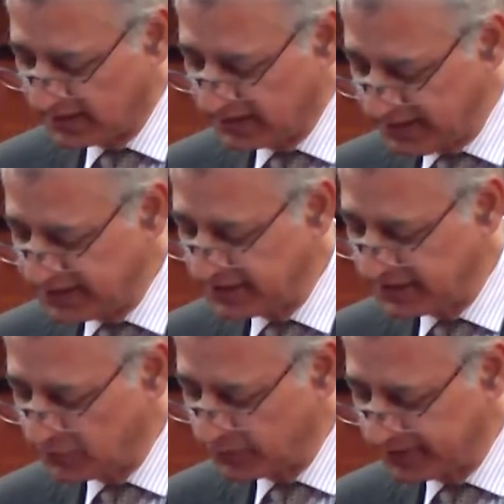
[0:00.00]
These
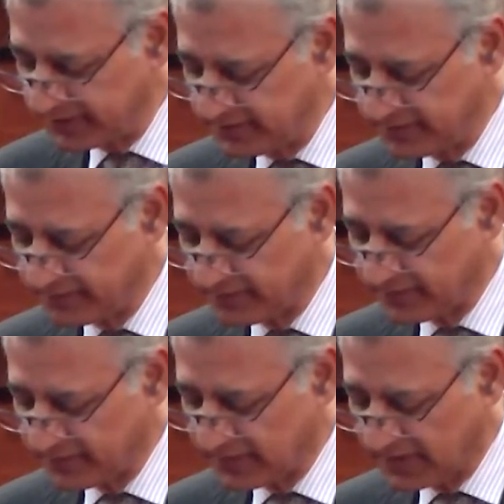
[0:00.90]
included
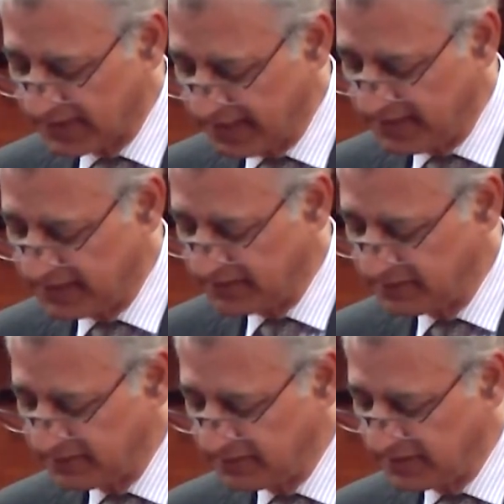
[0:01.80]
A,
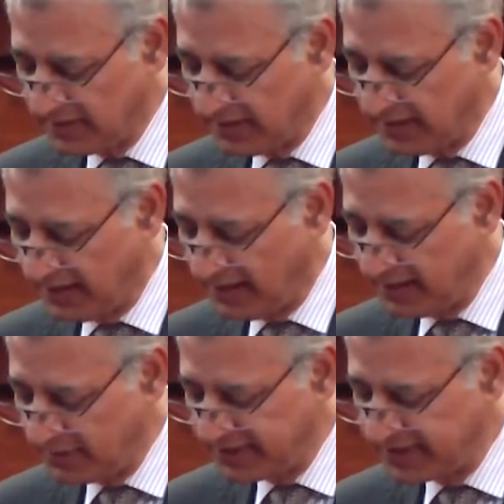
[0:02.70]

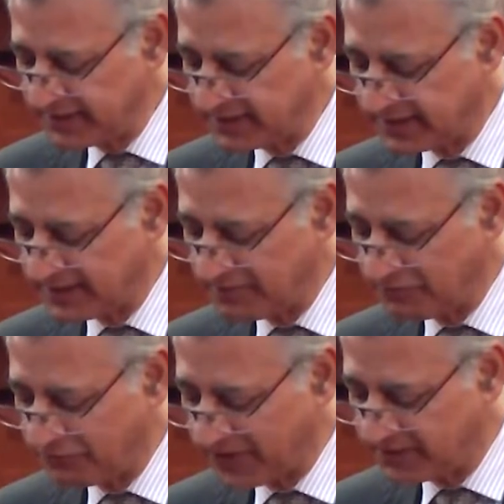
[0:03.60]
limiting the
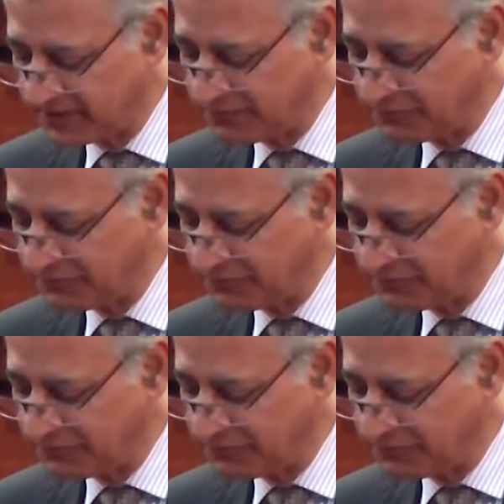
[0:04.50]
federal